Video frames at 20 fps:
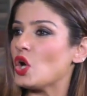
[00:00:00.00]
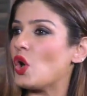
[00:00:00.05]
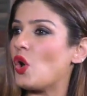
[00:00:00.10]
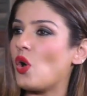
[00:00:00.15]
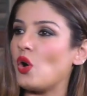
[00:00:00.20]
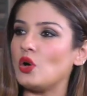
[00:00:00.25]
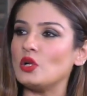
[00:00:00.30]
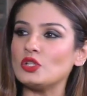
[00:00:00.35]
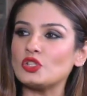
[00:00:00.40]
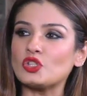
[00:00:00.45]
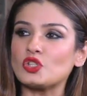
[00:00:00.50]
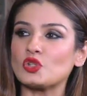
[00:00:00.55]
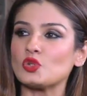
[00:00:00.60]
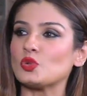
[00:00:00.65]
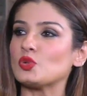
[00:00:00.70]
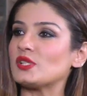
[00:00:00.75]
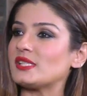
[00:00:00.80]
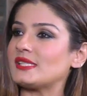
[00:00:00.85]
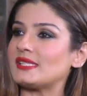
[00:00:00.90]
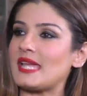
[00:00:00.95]
all
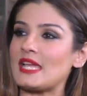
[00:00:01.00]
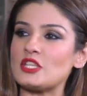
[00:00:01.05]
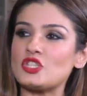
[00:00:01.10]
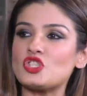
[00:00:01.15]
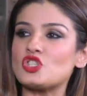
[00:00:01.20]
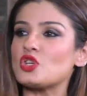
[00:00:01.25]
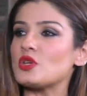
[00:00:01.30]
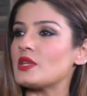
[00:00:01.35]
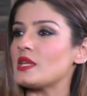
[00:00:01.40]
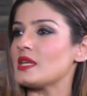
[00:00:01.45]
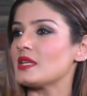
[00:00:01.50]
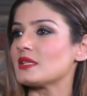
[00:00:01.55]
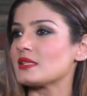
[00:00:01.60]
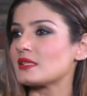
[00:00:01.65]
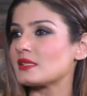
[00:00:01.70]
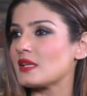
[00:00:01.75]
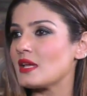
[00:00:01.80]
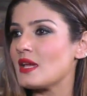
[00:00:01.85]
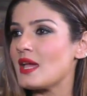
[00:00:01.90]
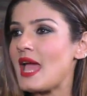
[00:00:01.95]
through
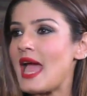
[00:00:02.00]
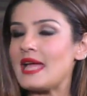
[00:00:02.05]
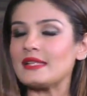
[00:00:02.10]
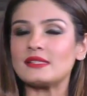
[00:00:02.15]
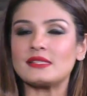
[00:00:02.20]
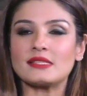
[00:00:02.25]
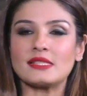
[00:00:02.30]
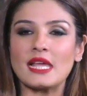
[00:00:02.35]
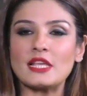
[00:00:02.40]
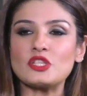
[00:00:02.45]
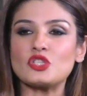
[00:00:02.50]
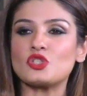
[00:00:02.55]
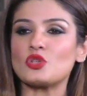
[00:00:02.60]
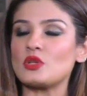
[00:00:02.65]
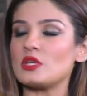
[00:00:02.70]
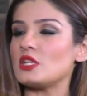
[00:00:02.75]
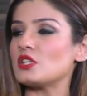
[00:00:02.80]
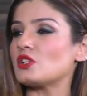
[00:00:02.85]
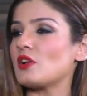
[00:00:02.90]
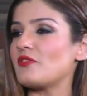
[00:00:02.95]
centuries and
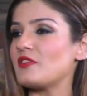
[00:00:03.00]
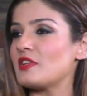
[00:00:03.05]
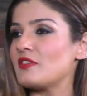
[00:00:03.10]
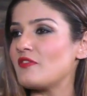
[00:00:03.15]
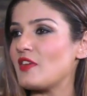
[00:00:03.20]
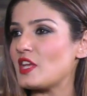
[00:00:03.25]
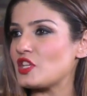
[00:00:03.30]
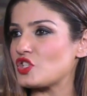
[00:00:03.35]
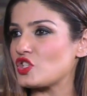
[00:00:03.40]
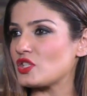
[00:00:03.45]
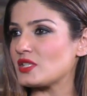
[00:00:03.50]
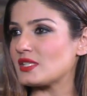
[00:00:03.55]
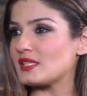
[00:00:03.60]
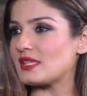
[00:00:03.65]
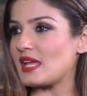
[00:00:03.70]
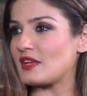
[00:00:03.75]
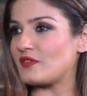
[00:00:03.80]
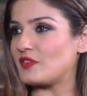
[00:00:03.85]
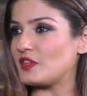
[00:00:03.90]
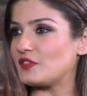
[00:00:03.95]
centuries of invasions
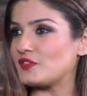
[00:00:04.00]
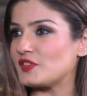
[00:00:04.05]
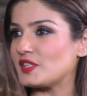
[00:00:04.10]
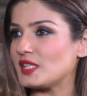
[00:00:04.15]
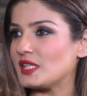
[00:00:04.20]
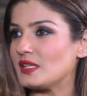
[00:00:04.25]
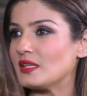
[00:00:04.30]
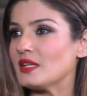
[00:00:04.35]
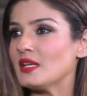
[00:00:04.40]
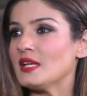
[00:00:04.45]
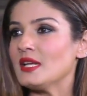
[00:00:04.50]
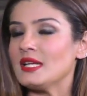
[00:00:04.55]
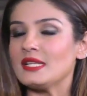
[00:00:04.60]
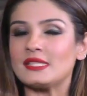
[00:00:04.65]
that we've seen.